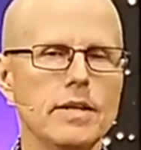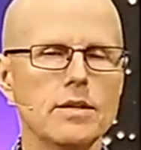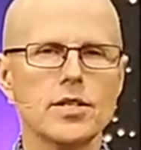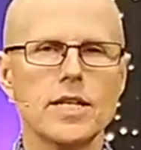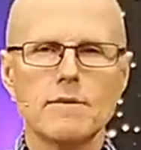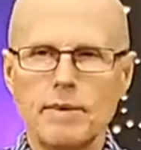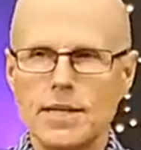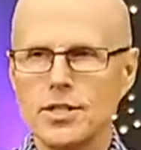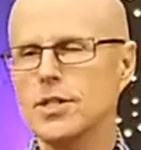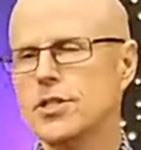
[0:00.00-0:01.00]
He'll send
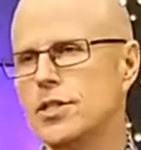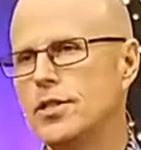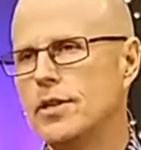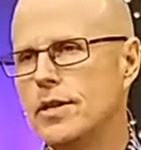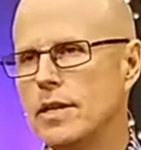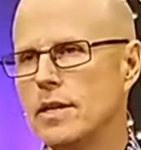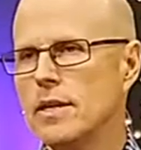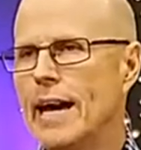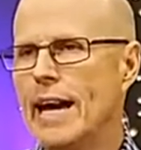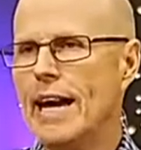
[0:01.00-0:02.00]
messages to you.
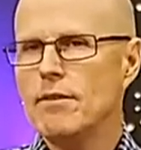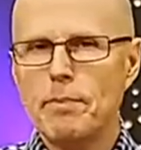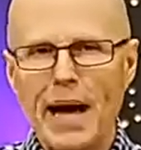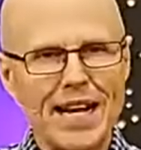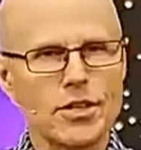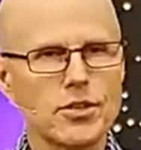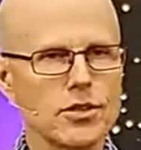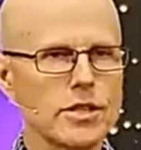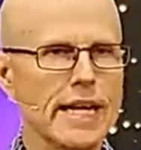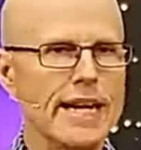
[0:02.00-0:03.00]
He'll have a pastor
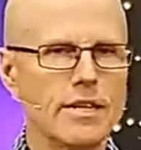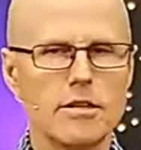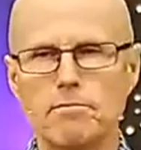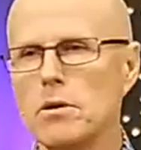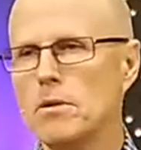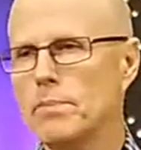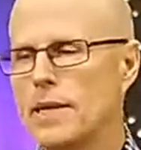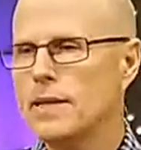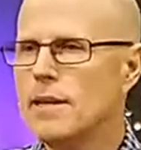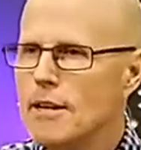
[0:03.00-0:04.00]
stand in a
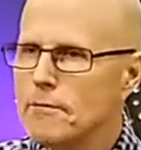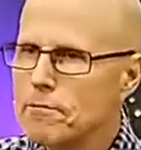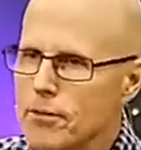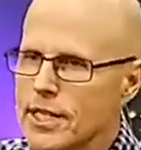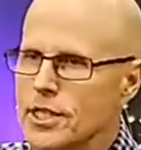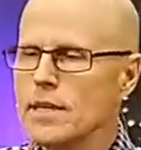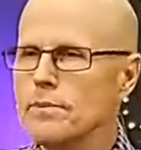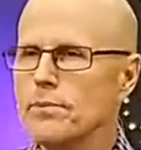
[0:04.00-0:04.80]
pulpit and preach a,